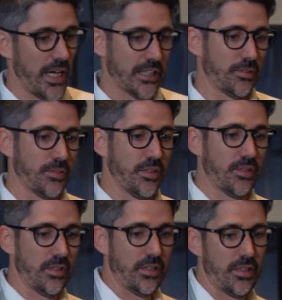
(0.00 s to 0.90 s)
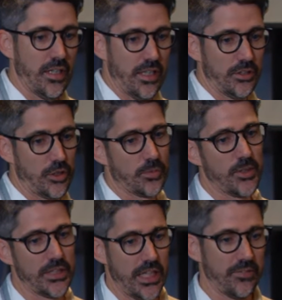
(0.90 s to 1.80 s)
actionable, uh,
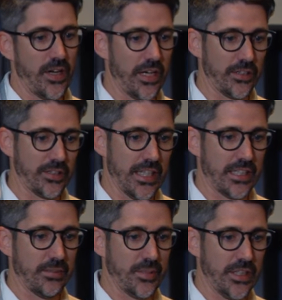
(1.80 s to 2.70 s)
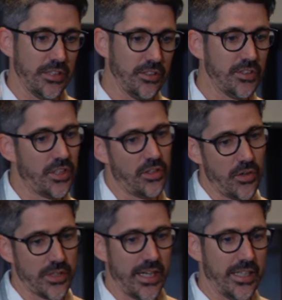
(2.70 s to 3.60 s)
durable identifiers that can be used to
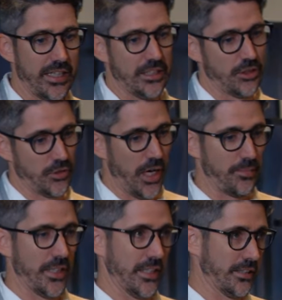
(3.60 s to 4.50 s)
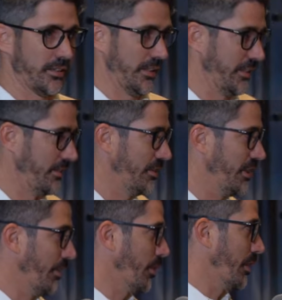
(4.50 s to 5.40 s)
locate and describe things. And
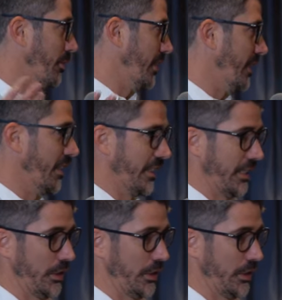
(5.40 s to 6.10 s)
typically we see this as